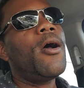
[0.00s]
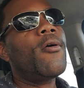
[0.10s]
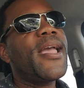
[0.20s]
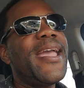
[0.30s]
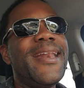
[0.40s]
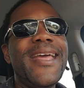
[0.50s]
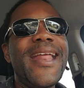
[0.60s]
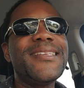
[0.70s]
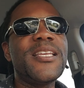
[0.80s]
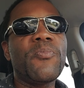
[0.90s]
Okay, and then
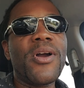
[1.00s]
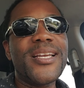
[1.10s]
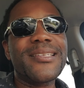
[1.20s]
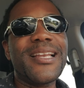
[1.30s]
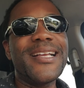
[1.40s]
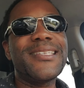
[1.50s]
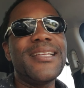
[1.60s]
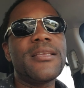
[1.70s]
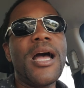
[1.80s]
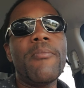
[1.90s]
they see projects like
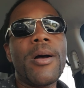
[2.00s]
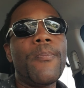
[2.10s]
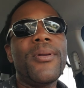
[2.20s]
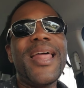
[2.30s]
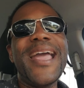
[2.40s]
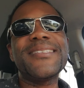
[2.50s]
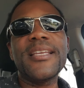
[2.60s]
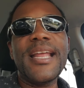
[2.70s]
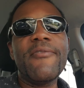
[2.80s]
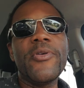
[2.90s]
Saitama
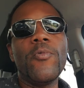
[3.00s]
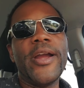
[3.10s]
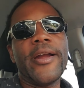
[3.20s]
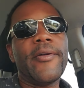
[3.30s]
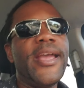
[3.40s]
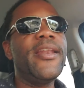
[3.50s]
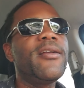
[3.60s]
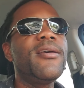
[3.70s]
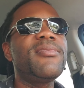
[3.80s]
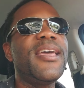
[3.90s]
plastered everywhere. And the
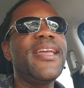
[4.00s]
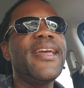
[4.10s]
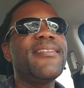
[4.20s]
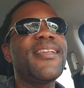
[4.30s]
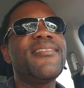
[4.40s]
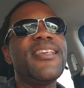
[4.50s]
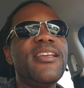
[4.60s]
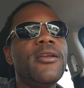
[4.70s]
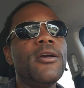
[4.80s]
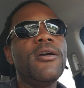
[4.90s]
good thing is they see
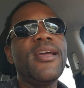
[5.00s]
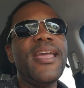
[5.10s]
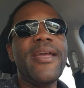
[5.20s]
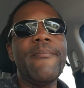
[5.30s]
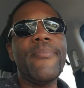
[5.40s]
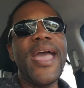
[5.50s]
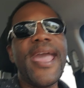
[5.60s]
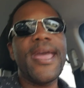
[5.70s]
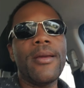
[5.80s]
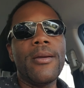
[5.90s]
good and
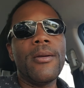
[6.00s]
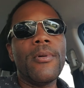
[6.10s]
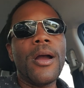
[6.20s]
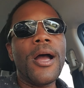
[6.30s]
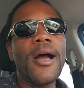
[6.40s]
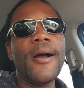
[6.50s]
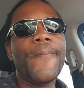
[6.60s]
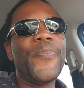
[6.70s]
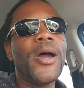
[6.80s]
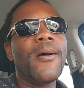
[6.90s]
bad uh,
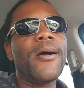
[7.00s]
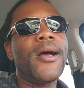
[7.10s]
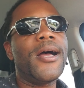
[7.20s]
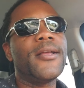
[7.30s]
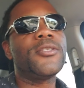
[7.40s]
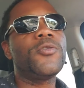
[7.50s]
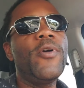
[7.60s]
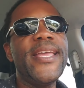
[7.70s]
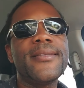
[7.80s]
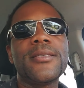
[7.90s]
uh, uh,
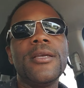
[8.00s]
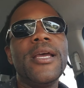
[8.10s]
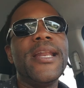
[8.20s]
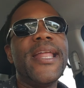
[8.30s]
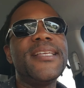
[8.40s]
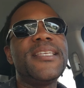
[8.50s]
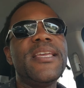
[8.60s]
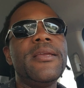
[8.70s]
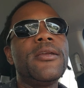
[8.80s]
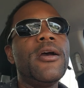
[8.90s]
tweets. They
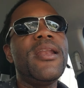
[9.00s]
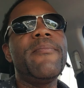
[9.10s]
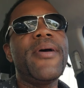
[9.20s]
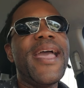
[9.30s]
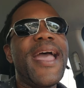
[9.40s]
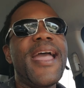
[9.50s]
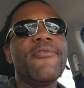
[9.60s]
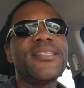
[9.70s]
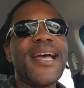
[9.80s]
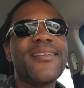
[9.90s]
see good and bad
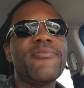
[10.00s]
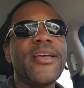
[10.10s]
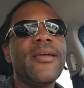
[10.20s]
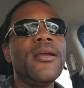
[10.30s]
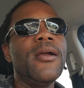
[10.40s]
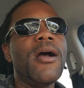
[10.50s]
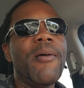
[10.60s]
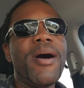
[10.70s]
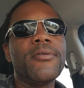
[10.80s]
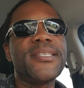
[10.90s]
advertisement
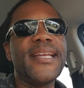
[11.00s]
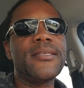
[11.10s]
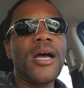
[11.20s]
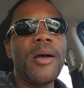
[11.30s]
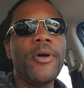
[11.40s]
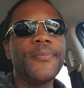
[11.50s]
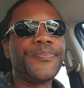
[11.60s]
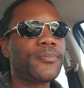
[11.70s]
about Saitama.